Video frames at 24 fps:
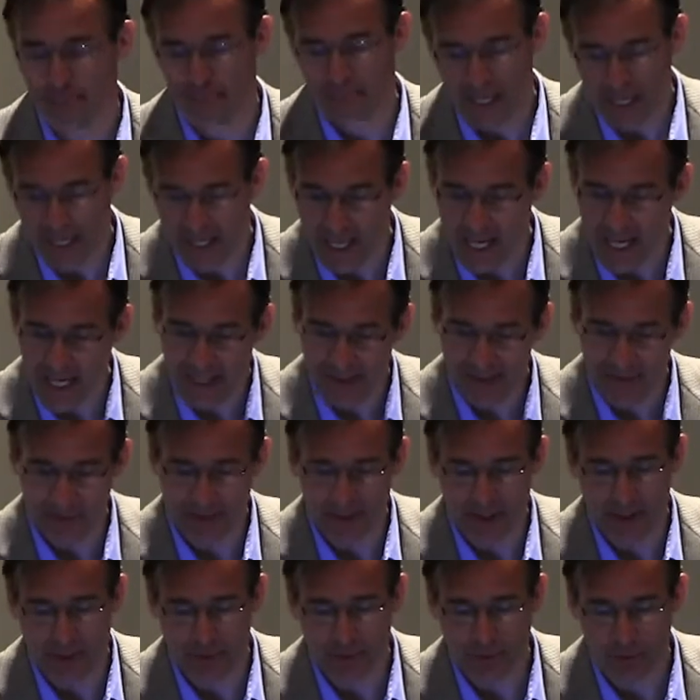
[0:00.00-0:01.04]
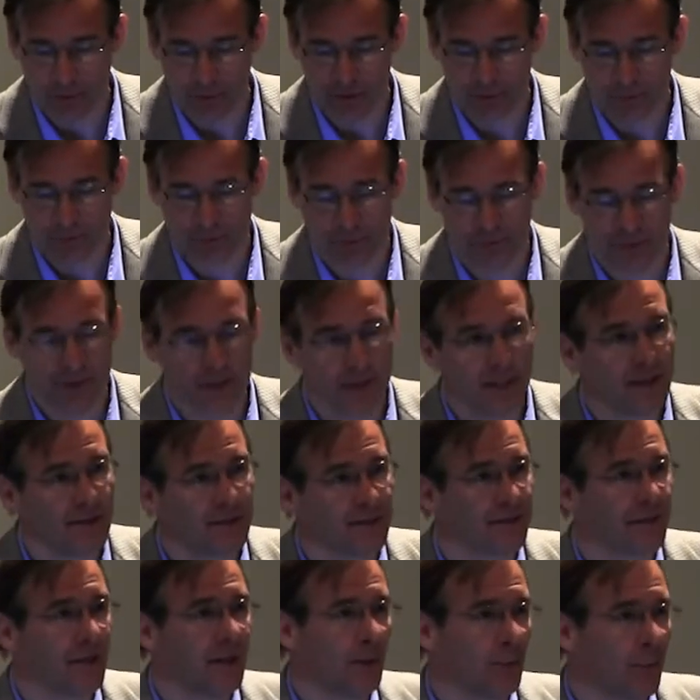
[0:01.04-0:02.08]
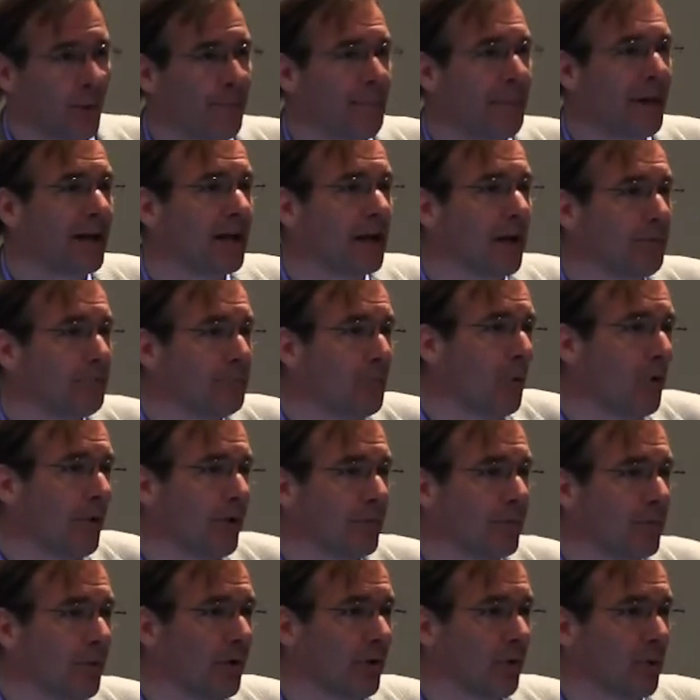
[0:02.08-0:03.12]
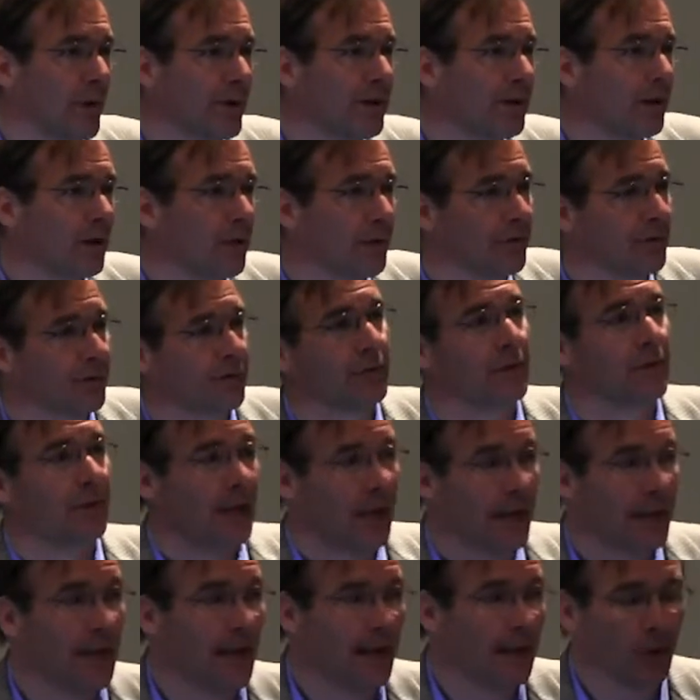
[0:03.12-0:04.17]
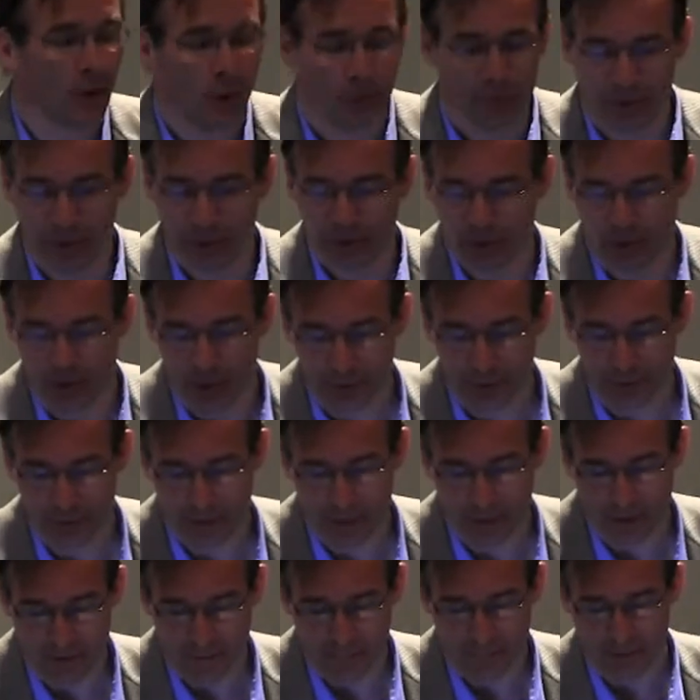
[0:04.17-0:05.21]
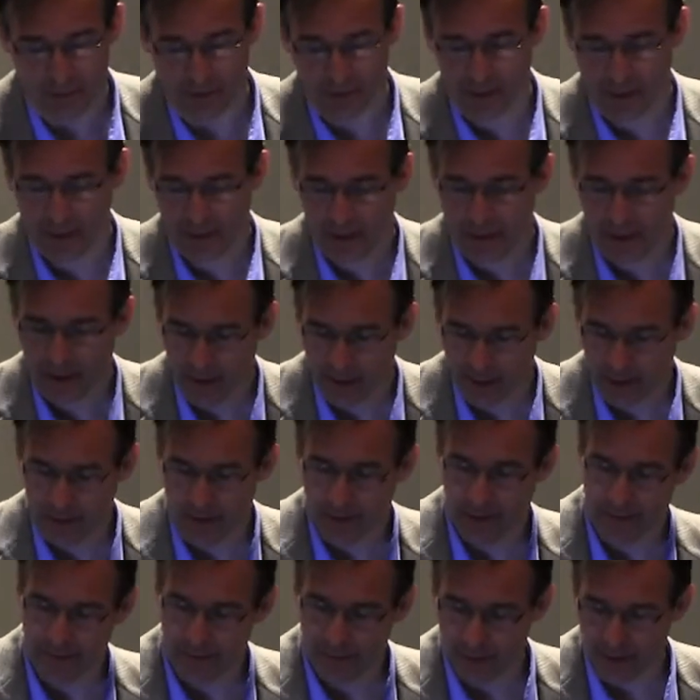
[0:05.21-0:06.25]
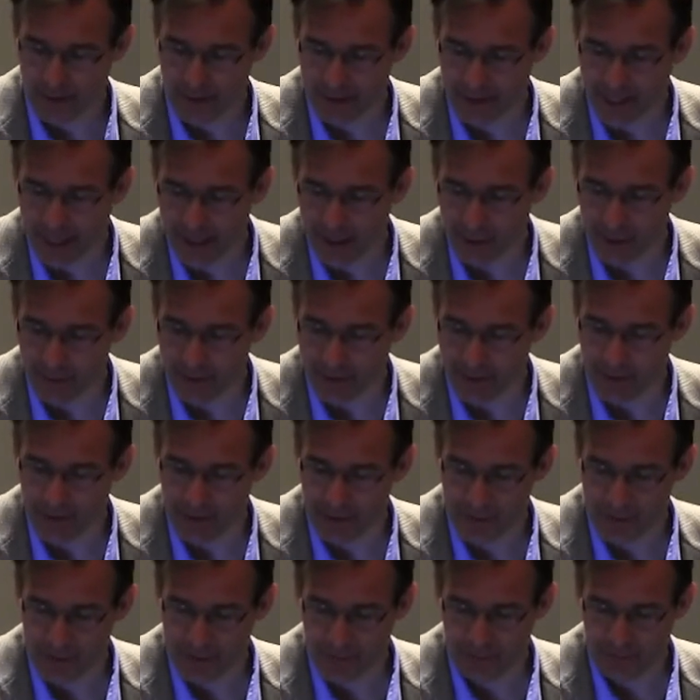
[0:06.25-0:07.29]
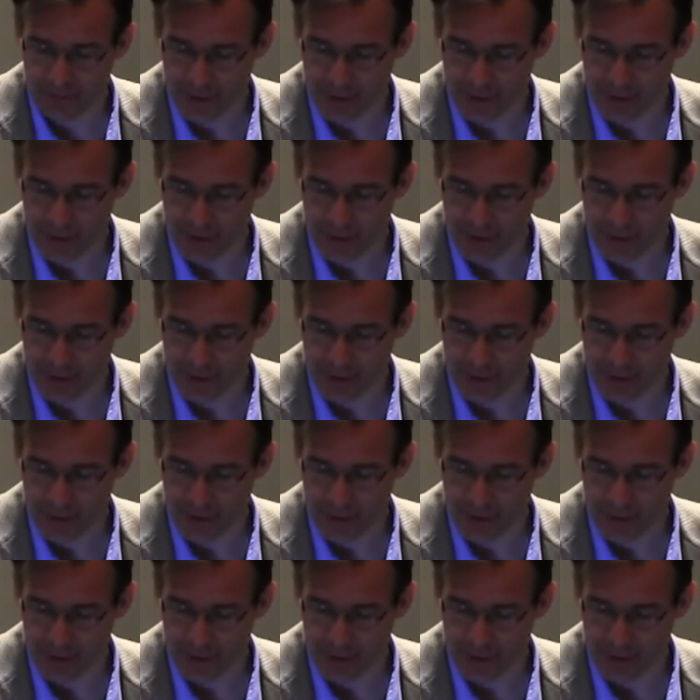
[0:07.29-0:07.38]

And as the inversion proceeds, we pick up more and more windows, again, hoping to ultimately fit entire records.